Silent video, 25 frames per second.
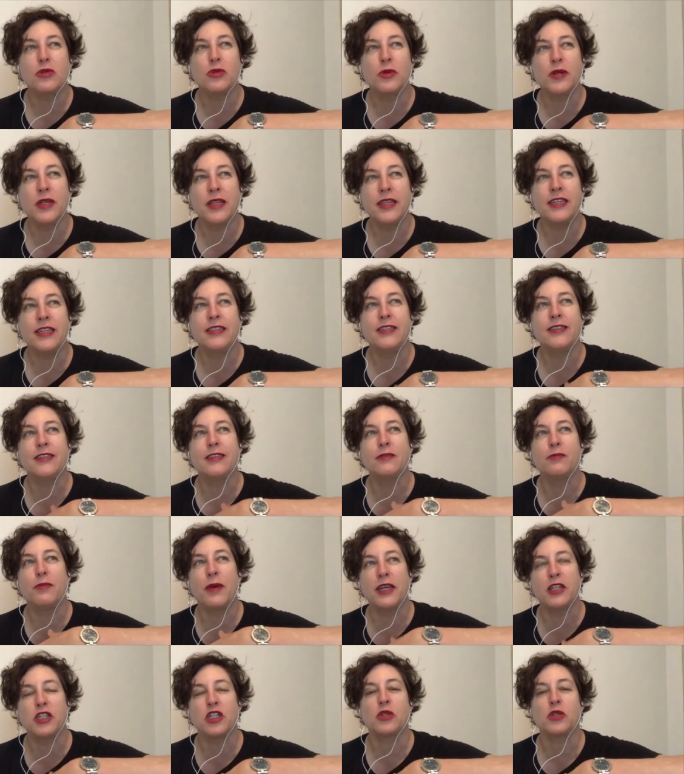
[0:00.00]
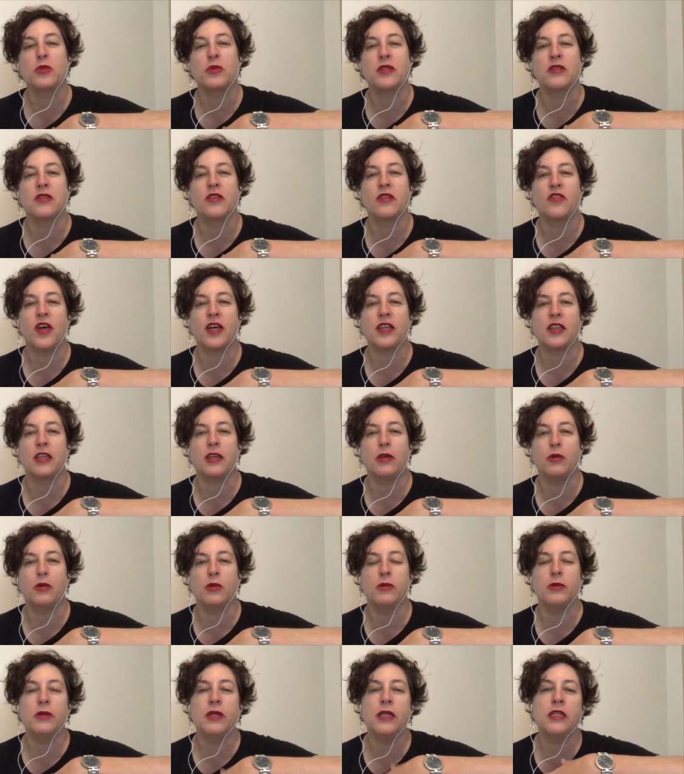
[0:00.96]
really special was the fact that you
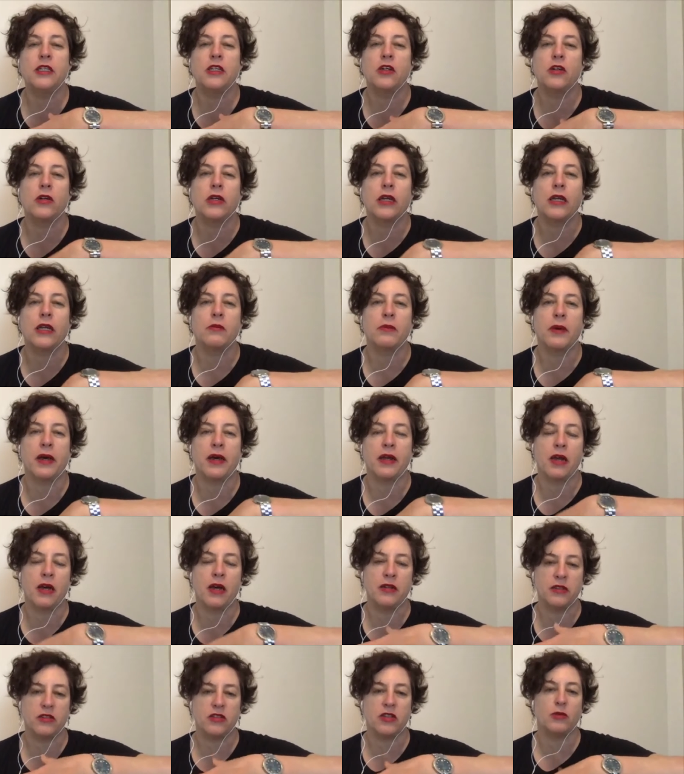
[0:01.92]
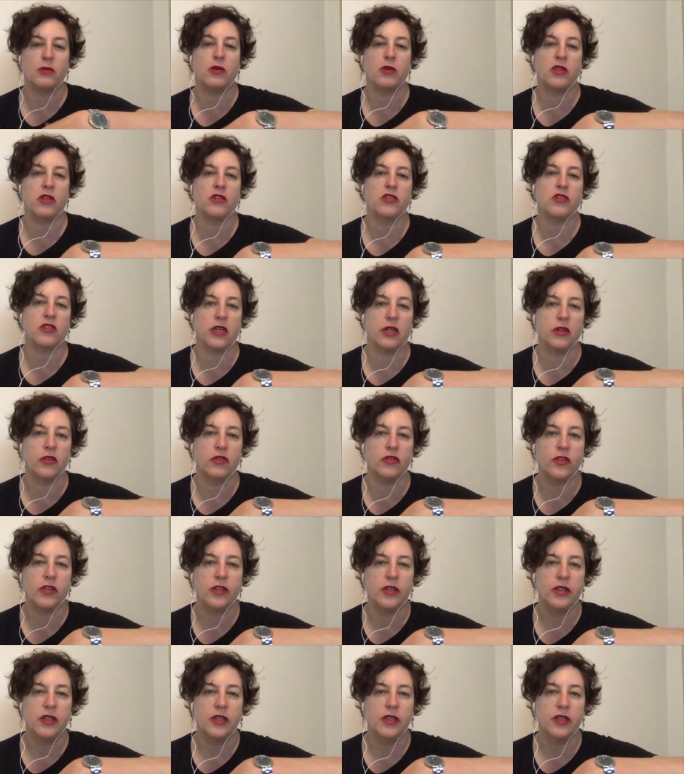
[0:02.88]
were really talking about honesty with yourself.